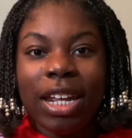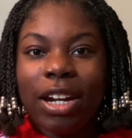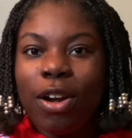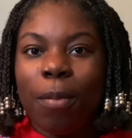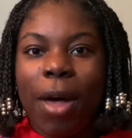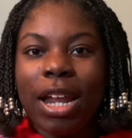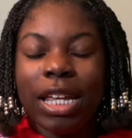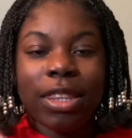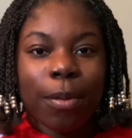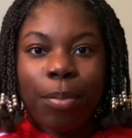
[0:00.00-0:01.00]
in our body,
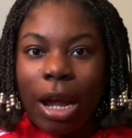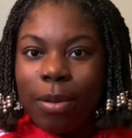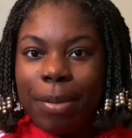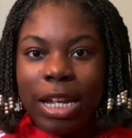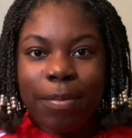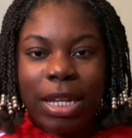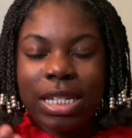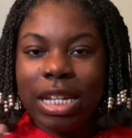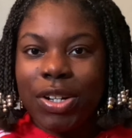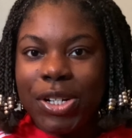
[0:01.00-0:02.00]
the brown pigment
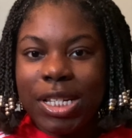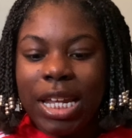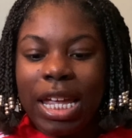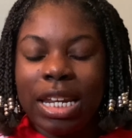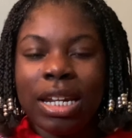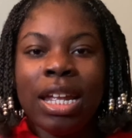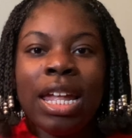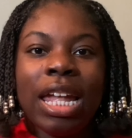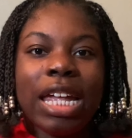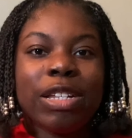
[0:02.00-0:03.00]
in our skin,
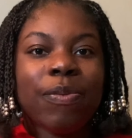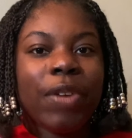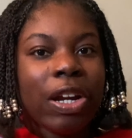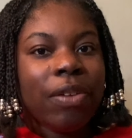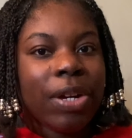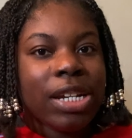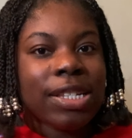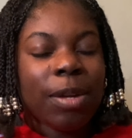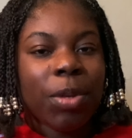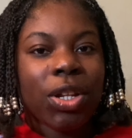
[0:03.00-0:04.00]
is very
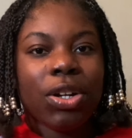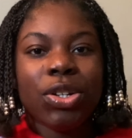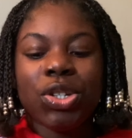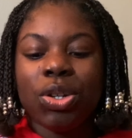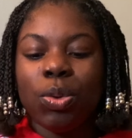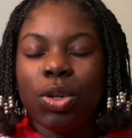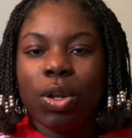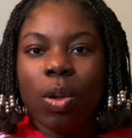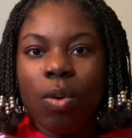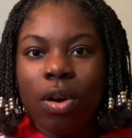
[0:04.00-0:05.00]
similar to the
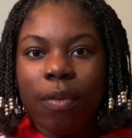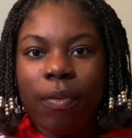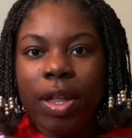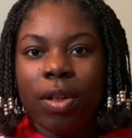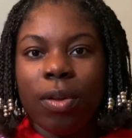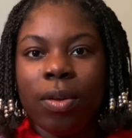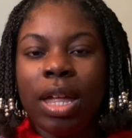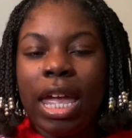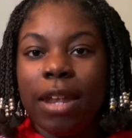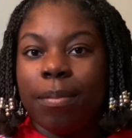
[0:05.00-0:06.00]
chlorophyll
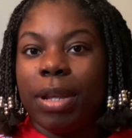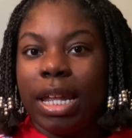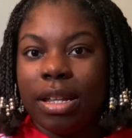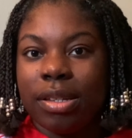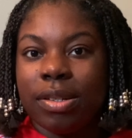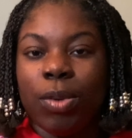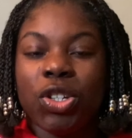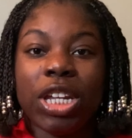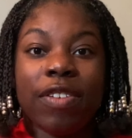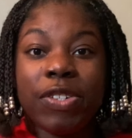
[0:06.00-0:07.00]
in plants,
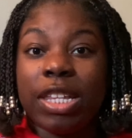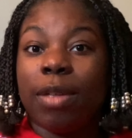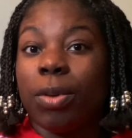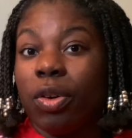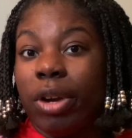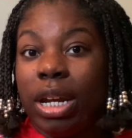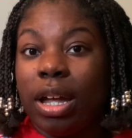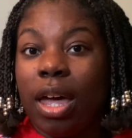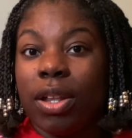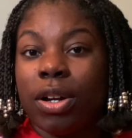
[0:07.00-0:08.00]
which gives them their green
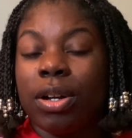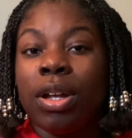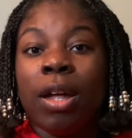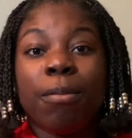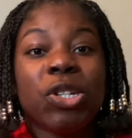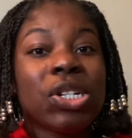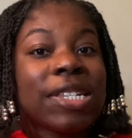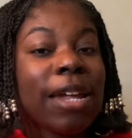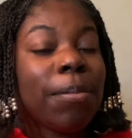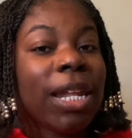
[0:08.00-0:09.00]
color. But just
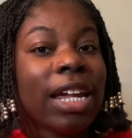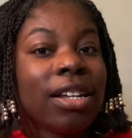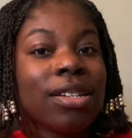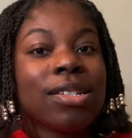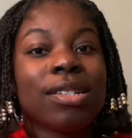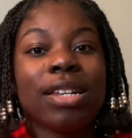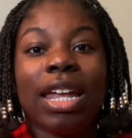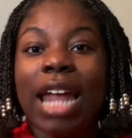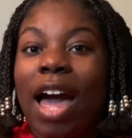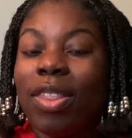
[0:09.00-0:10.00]
like plants
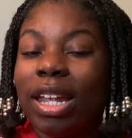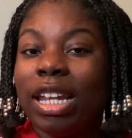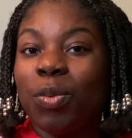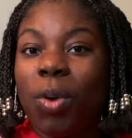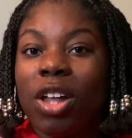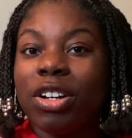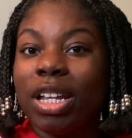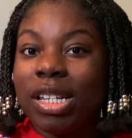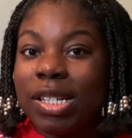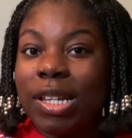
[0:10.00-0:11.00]
and how they need water in
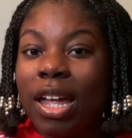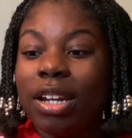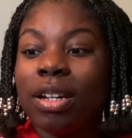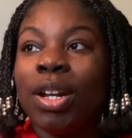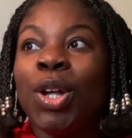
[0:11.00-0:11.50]
the sun,